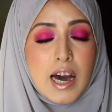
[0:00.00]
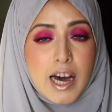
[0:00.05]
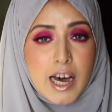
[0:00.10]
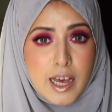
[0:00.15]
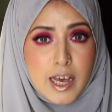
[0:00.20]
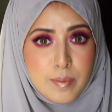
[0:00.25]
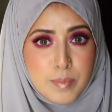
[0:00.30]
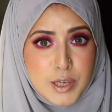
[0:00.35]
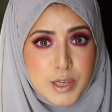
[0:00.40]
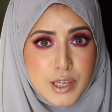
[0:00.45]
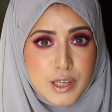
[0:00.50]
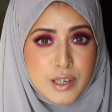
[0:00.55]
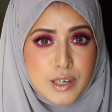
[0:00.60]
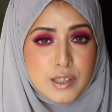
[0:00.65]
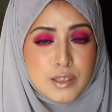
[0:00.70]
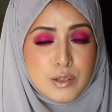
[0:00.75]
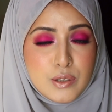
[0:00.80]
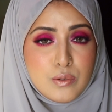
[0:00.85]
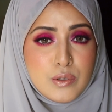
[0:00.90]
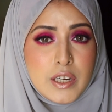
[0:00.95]
I'm
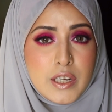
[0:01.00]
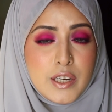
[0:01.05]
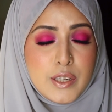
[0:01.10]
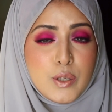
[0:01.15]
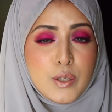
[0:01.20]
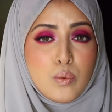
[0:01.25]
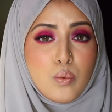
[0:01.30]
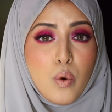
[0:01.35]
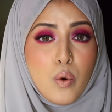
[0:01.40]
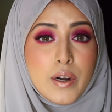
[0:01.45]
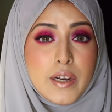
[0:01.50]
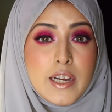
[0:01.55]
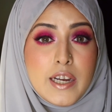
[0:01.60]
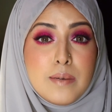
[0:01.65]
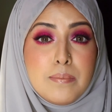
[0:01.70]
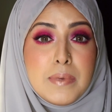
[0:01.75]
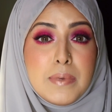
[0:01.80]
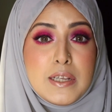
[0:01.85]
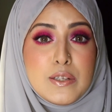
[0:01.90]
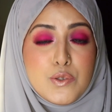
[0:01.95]
here to tell you what
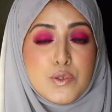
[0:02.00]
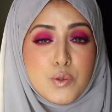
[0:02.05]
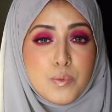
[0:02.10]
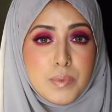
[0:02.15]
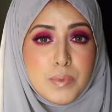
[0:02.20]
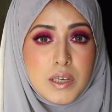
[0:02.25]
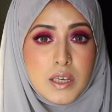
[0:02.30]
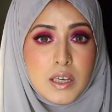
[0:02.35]
it means to